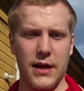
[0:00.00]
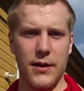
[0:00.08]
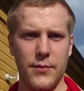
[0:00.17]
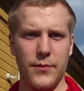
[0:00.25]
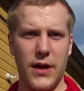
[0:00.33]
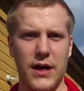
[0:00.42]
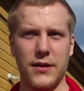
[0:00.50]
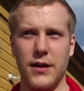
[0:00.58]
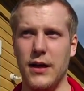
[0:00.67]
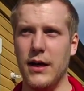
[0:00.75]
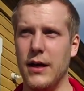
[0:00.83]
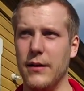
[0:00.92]
Yeah,
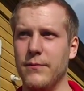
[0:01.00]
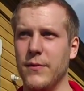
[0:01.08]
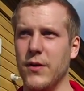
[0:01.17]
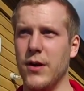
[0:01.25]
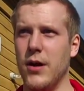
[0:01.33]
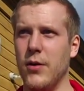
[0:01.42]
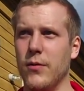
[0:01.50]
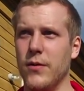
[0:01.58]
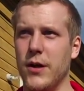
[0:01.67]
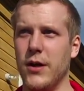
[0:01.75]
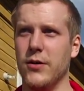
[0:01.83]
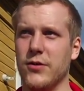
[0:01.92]
but you know,
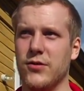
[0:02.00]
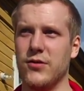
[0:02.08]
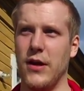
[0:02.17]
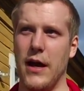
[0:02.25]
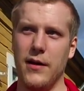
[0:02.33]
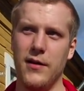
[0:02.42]
those